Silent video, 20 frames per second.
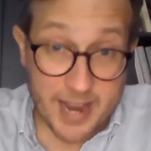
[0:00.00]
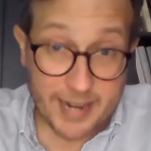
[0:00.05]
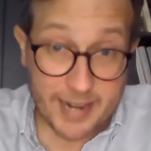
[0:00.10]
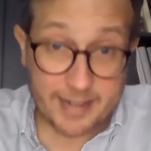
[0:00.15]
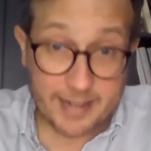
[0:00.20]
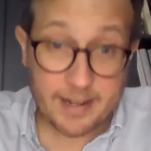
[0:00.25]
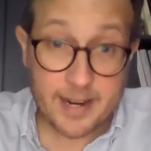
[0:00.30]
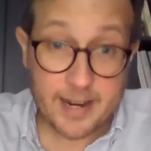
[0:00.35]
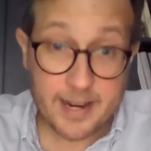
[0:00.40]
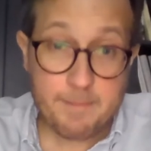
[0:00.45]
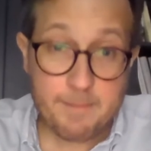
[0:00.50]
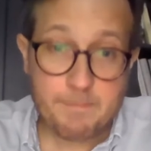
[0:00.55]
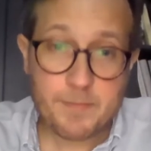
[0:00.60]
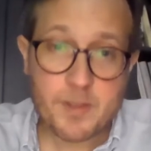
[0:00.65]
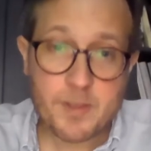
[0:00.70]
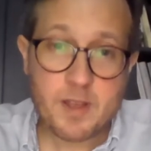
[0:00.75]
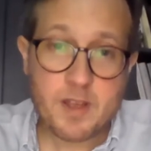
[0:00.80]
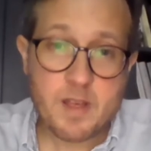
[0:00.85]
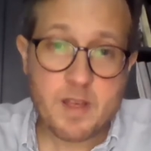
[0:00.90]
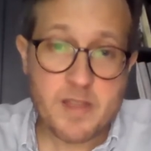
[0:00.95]
Secondly,
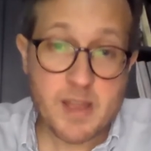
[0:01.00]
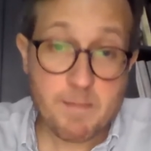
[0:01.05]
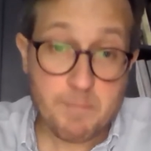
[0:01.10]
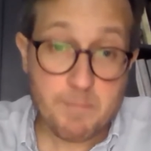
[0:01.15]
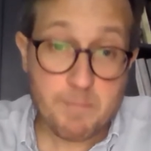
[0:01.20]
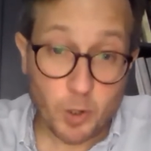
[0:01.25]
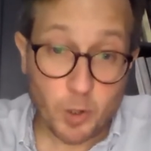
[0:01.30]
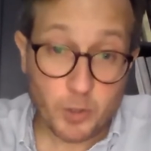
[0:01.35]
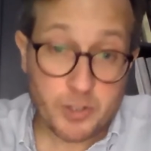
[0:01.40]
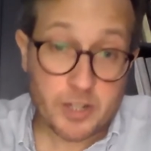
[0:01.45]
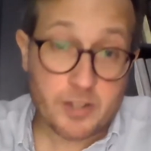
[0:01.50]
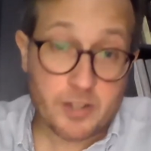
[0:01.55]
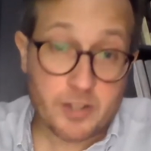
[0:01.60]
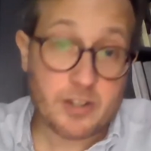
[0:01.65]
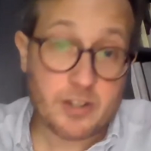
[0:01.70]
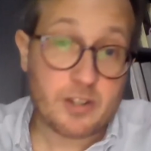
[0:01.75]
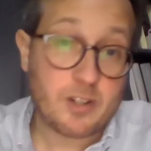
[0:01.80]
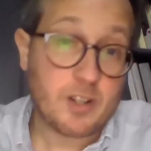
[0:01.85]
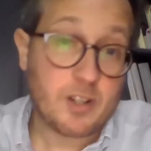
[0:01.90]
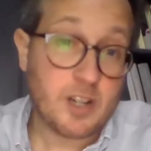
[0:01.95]
the
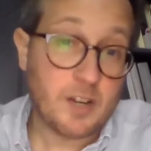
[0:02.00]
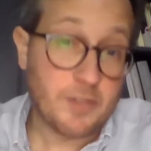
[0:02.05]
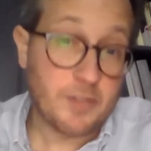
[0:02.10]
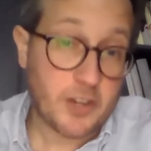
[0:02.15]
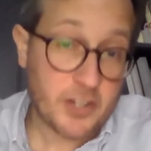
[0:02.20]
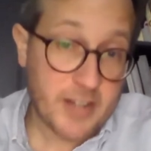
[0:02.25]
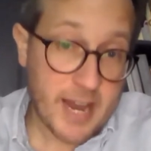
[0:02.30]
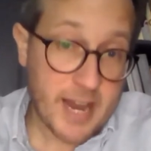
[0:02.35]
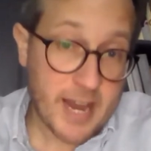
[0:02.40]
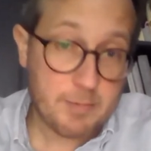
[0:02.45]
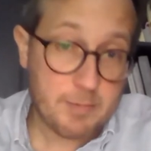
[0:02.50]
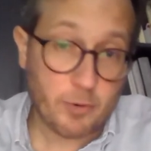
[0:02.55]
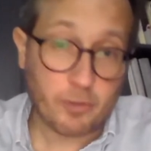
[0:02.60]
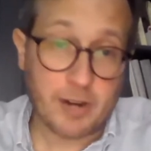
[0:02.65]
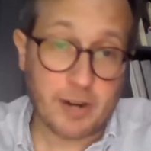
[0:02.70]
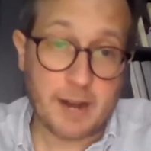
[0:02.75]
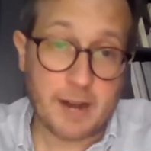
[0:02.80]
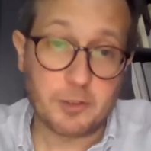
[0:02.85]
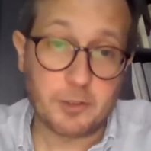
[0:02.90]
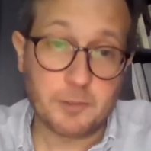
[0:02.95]
importance of
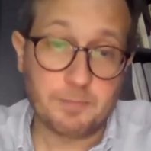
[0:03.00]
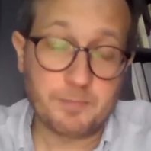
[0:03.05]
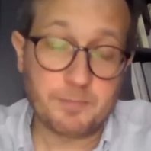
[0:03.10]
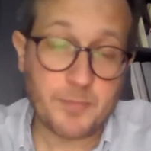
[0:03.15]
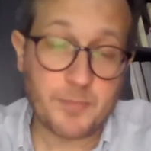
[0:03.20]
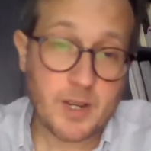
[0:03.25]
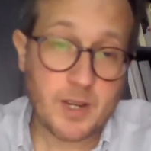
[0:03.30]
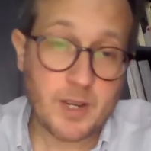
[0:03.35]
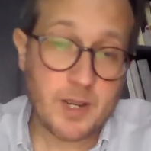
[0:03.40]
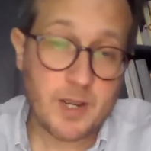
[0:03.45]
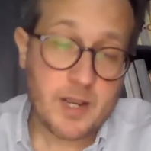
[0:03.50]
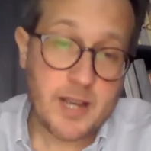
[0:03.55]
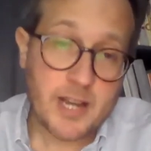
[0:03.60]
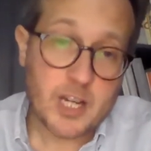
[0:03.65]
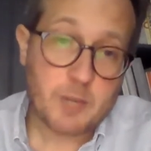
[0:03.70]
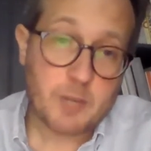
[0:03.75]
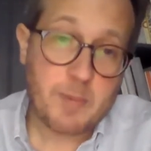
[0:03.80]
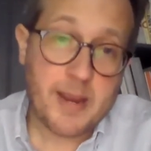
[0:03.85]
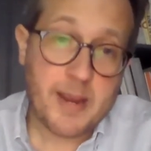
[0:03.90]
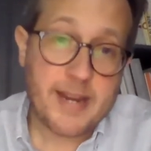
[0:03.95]
sustainable travel.
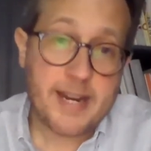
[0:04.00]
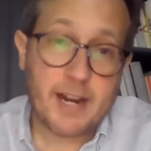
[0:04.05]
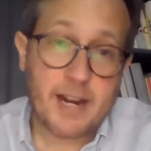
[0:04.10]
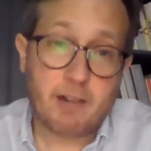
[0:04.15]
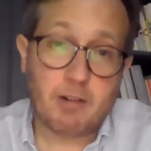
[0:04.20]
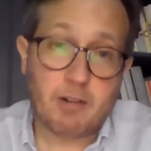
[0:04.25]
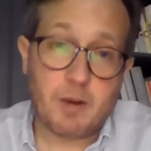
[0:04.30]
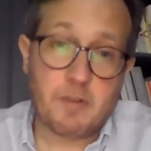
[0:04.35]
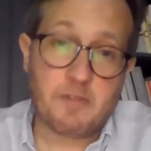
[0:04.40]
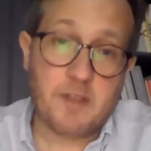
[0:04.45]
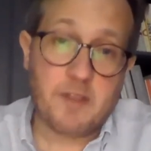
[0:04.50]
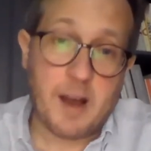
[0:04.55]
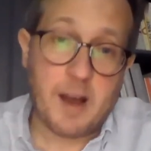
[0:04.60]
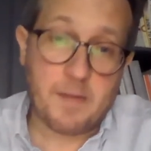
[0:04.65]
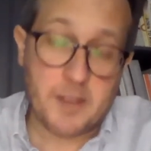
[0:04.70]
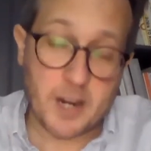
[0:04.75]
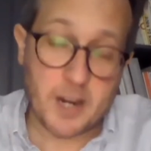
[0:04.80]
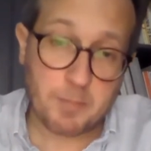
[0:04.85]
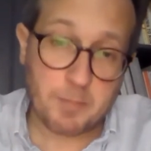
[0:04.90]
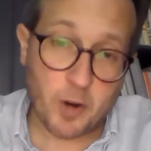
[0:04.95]
Expedia Group
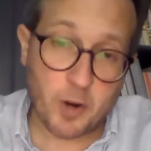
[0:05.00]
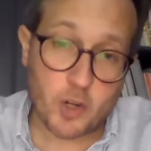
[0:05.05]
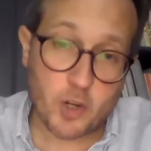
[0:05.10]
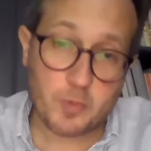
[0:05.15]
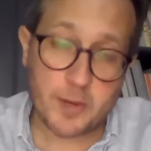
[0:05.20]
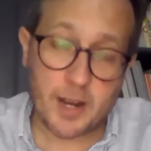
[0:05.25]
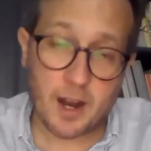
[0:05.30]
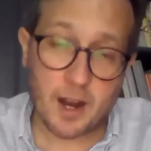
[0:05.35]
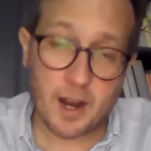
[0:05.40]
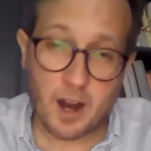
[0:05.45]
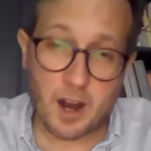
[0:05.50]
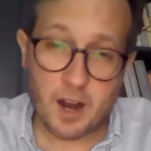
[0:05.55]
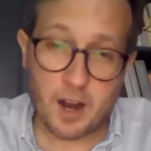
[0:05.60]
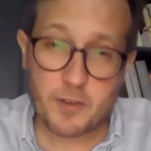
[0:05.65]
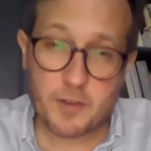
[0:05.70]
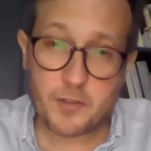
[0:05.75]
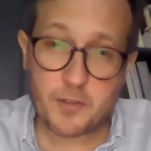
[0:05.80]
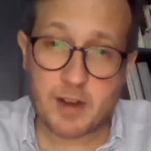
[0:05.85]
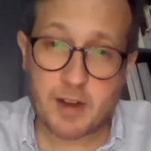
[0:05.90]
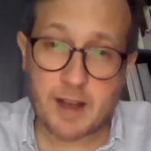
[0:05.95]
found that approximately
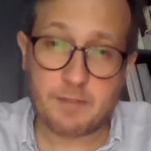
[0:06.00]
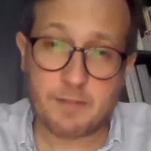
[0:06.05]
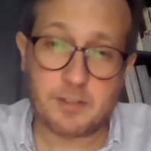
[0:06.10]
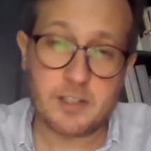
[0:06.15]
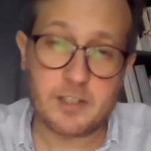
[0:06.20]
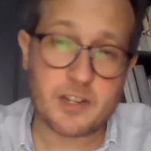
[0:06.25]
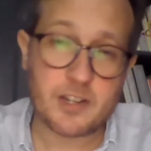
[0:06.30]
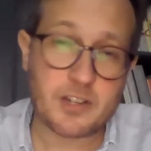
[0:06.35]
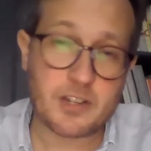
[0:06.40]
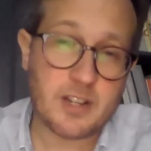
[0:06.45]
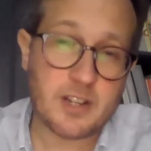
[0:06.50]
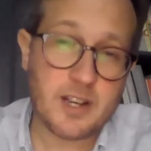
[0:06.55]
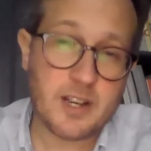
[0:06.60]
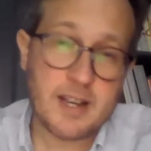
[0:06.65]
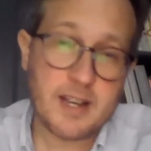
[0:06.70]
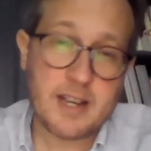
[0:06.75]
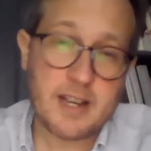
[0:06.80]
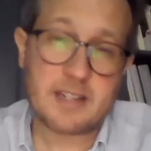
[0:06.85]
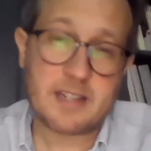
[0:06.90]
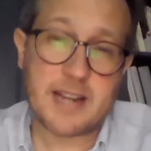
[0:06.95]
half of travelers
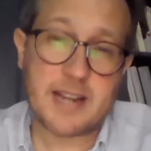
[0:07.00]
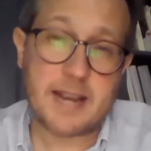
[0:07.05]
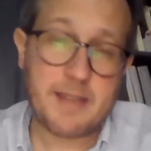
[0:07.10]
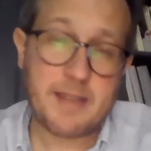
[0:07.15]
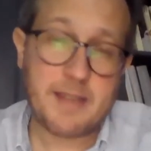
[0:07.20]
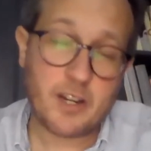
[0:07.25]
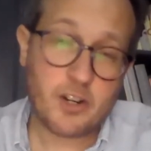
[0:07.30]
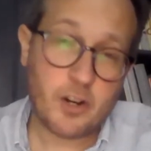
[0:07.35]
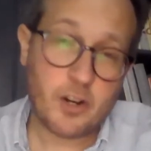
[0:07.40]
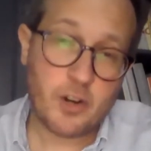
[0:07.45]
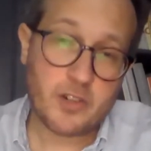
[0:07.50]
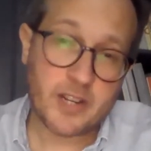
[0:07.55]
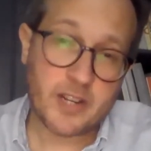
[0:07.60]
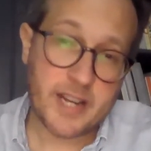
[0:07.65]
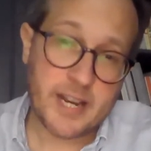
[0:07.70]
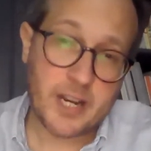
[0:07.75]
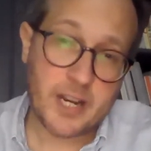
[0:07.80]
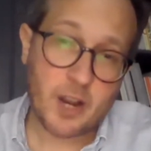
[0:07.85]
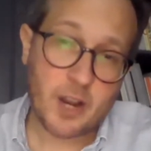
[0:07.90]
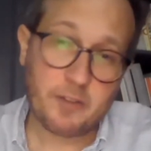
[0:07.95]
say they choose
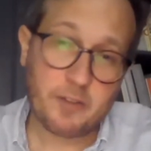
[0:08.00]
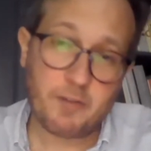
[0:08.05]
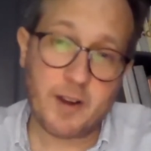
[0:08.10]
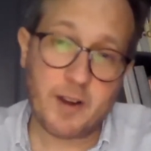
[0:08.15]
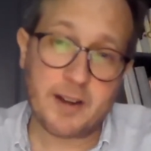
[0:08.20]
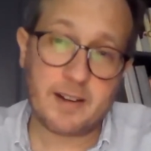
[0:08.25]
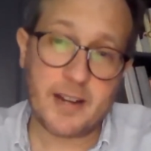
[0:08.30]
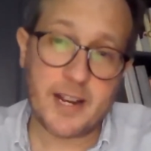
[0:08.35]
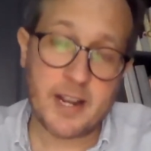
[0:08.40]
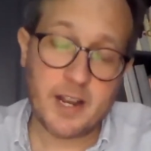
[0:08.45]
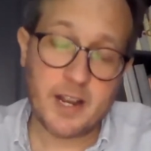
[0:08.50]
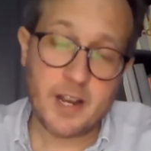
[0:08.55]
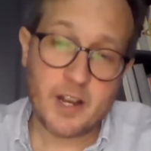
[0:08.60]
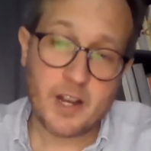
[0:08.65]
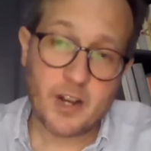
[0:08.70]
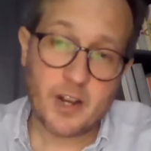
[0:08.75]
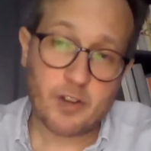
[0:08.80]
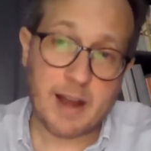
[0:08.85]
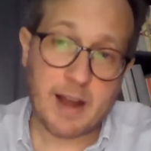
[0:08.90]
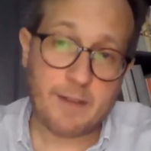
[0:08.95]
eco-friendly
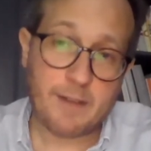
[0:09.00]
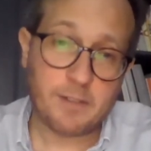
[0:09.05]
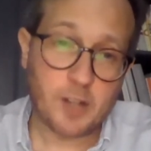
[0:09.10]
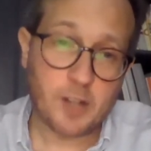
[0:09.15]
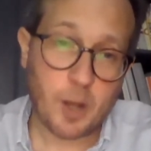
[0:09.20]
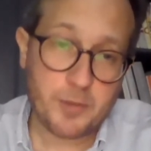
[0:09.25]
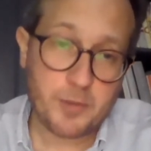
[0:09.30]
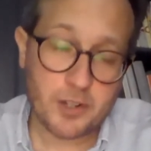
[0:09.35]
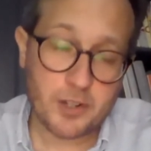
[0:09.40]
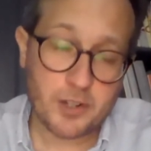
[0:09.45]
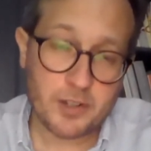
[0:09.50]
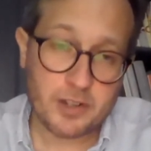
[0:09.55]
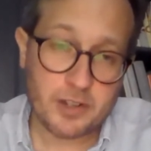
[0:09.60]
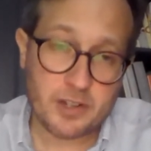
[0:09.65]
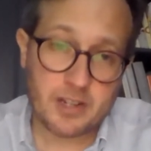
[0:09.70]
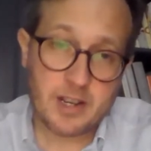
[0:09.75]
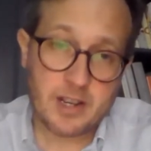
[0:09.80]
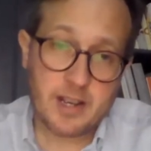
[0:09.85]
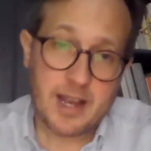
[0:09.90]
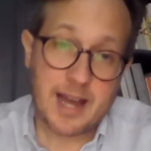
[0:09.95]
travel
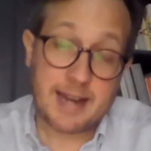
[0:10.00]
options